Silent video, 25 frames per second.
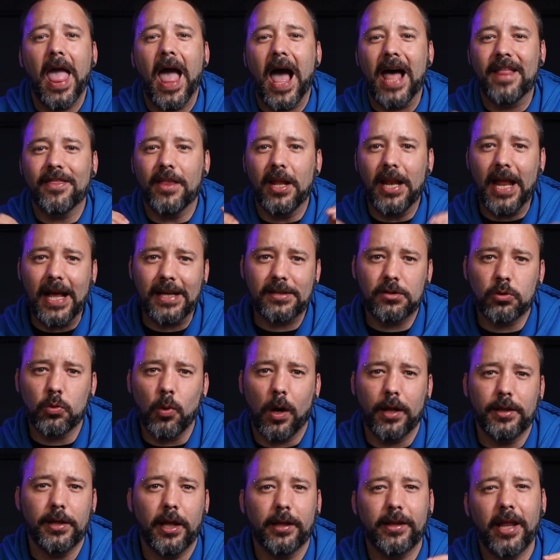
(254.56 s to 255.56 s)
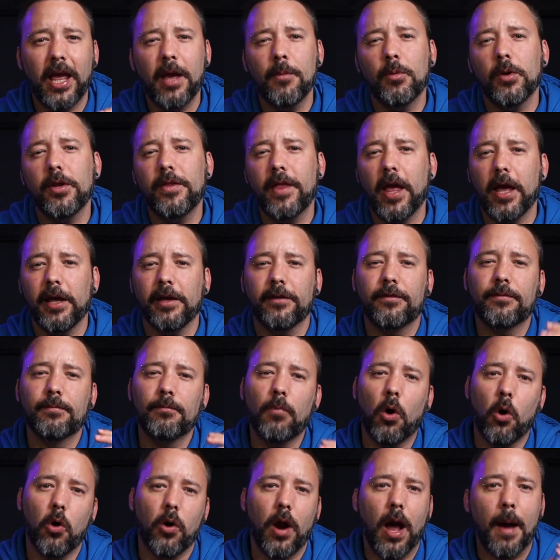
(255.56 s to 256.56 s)
And the last one that every day is
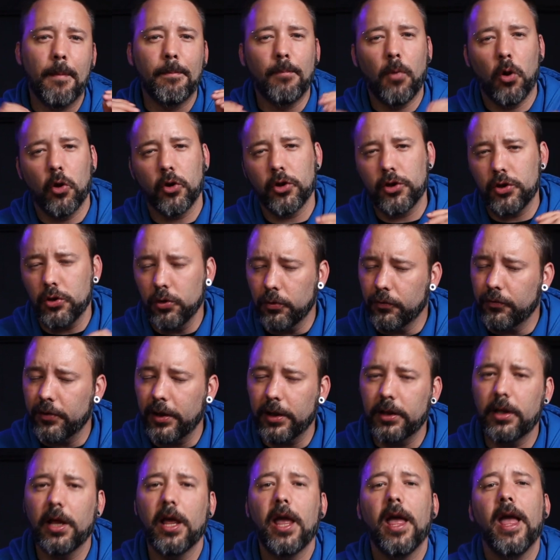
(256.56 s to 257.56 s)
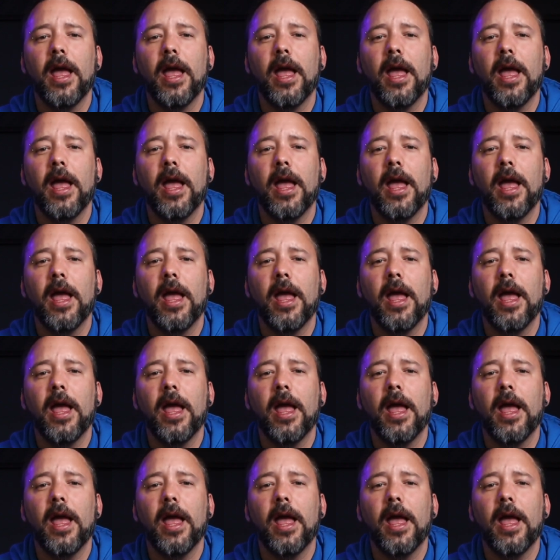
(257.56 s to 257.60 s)
more and more used